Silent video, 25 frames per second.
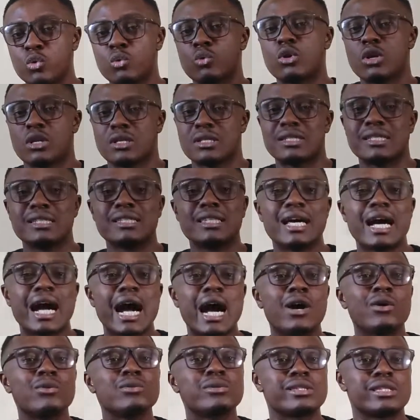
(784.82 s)
consider
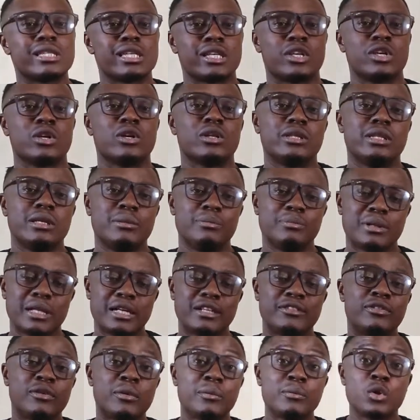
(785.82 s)
how secure the
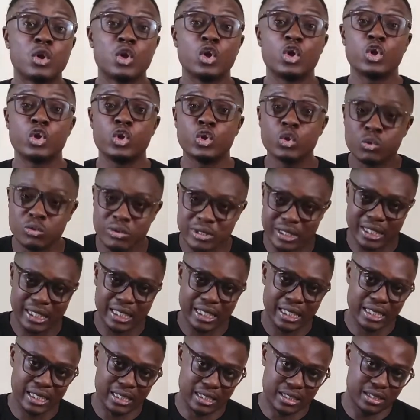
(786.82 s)
platform you're using
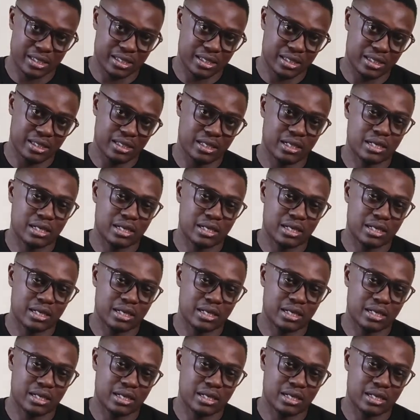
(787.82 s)
is.